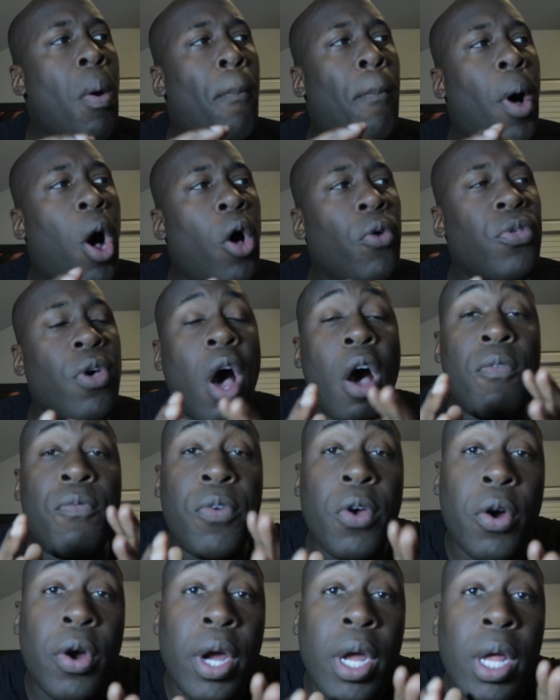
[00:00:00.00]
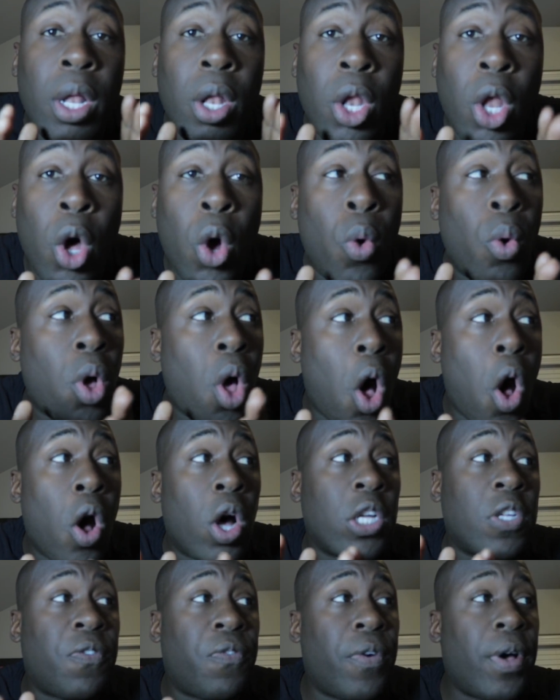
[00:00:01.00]
both are very low
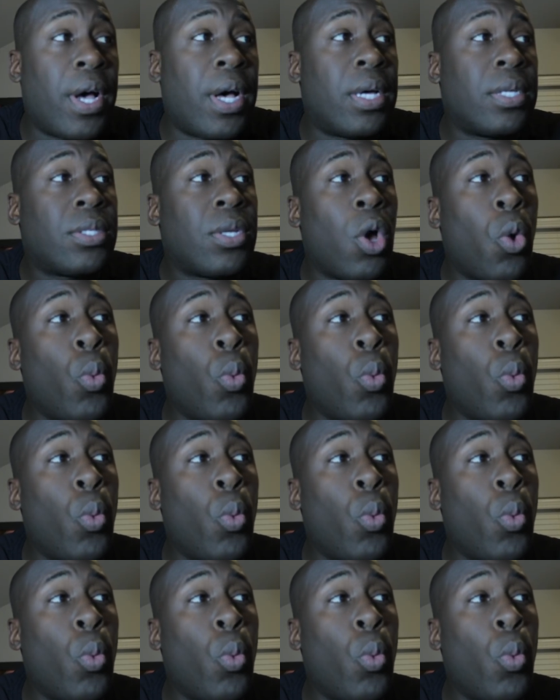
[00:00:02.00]
cost funds